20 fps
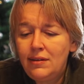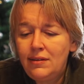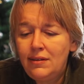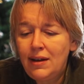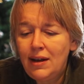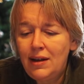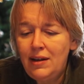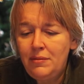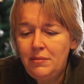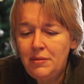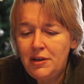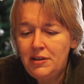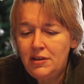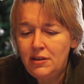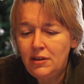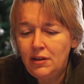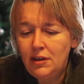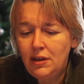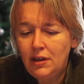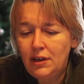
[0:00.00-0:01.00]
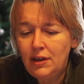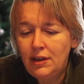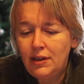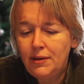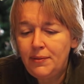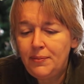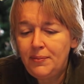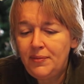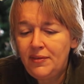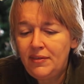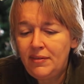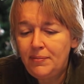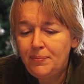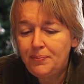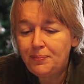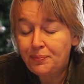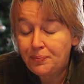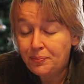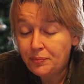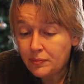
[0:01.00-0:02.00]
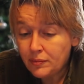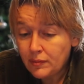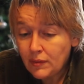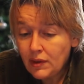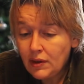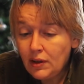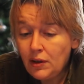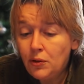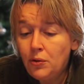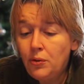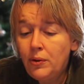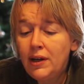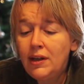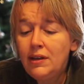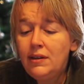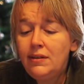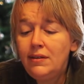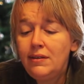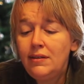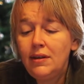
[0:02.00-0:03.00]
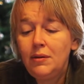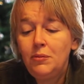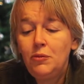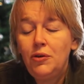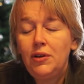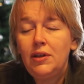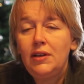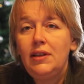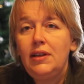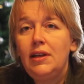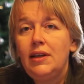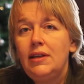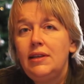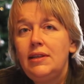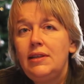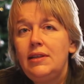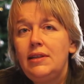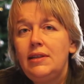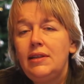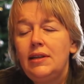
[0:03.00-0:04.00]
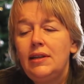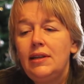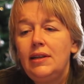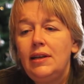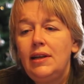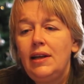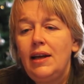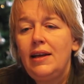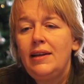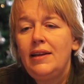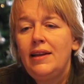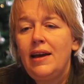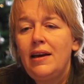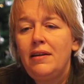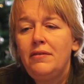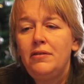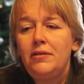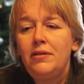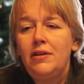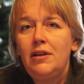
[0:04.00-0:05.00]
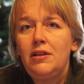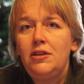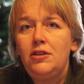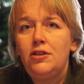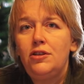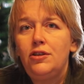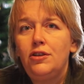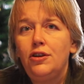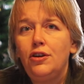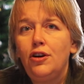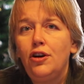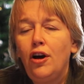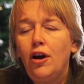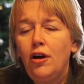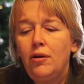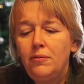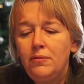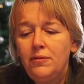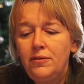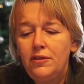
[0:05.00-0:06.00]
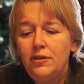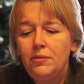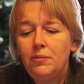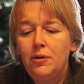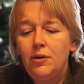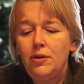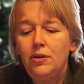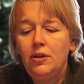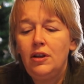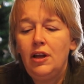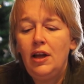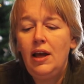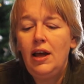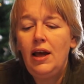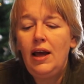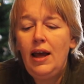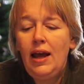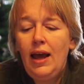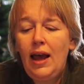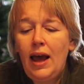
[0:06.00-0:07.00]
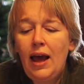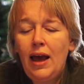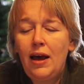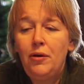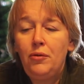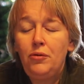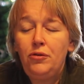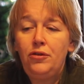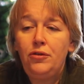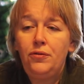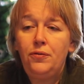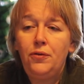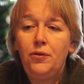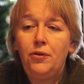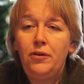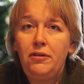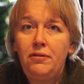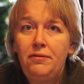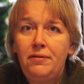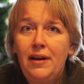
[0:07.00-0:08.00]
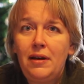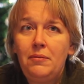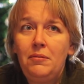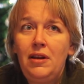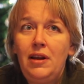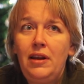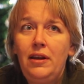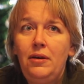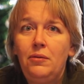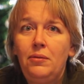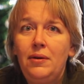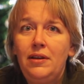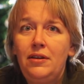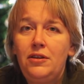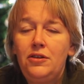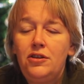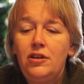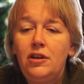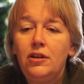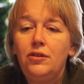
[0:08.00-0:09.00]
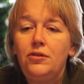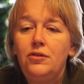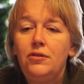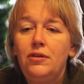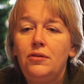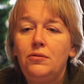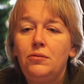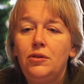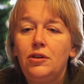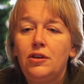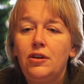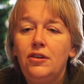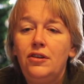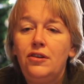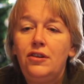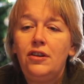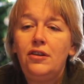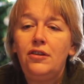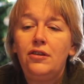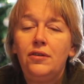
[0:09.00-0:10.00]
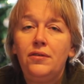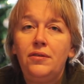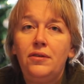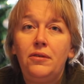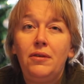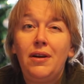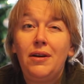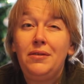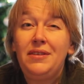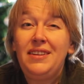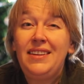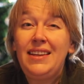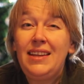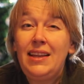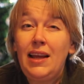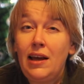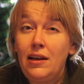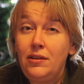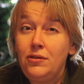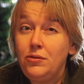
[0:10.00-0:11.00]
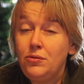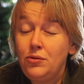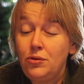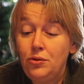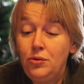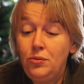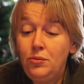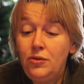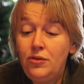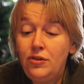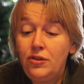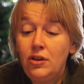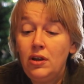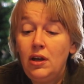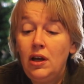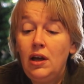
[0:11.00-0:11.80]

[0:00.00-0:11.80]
Sally Mitchell writes somewhere that an average comfortable house for a family with children would consist of around 10 rooms.